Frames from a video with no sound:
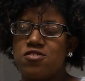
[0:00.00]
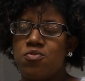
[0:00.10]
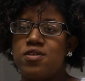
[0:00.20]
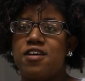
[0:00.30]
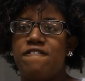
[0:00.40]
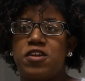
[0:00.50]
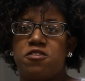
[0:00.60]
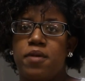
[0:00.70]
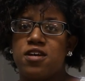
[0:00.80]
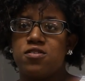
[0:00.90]
once I
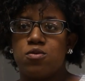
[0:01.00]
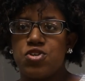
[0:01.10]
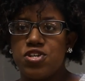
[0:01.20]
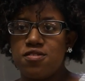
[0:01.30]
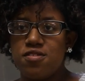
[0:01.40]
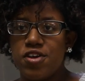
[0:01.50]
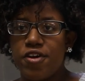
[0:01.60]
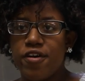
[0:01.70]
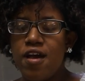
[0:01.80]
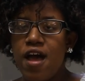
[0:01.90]
finished my associate's
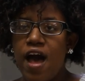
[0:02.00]
here,